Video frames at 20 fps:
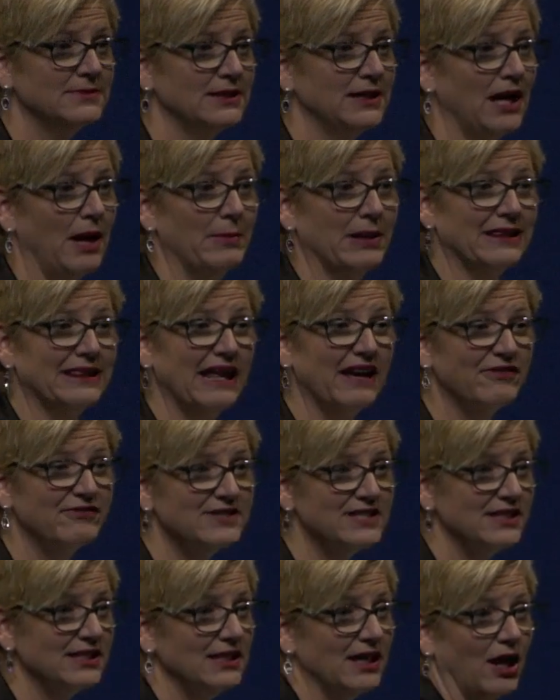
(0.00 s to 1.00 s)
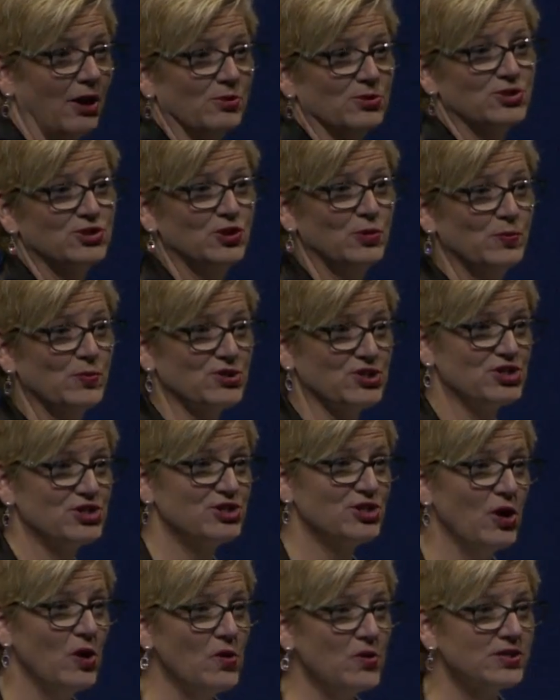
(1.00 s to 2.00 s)
I'm a lefty. I was super
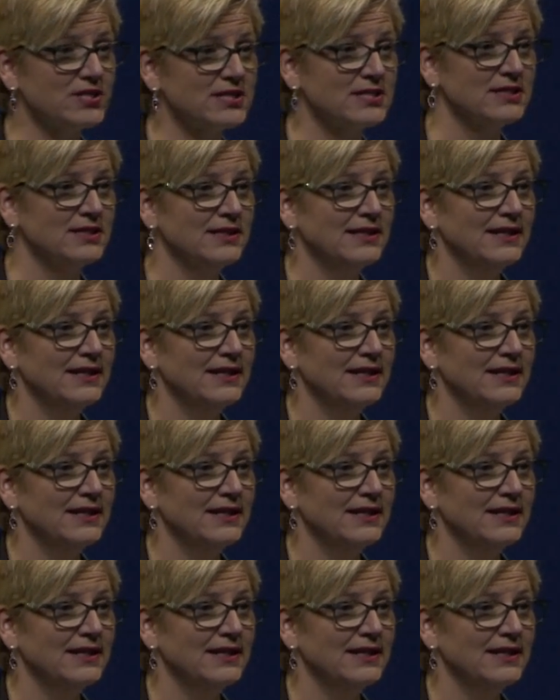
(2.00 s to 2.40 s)
stoked.